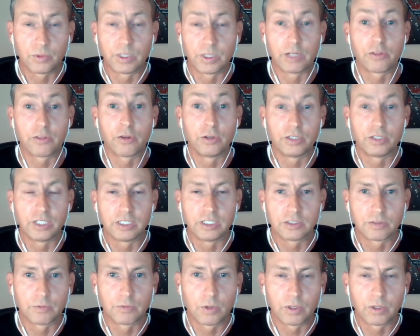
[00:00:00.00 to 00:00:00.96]
20-30
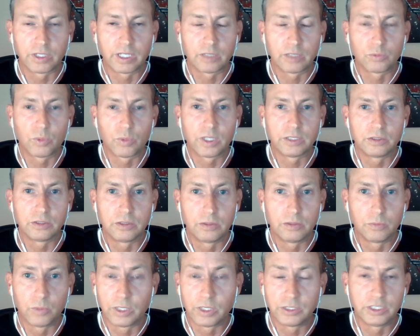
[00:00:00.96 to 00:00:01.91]
years of rolling out 1G,
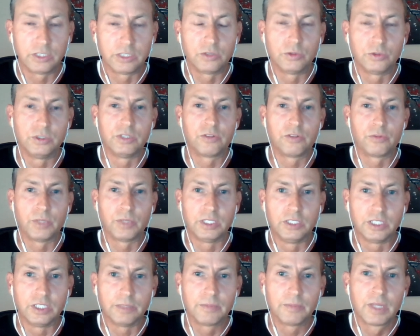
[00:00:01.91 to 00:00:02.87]
2G,
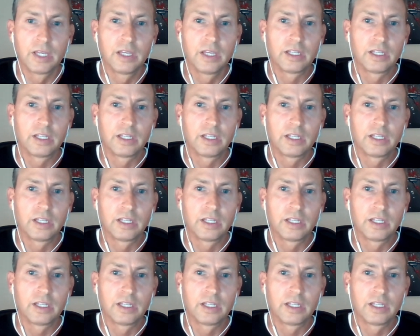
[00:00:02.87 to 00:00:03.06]
3G.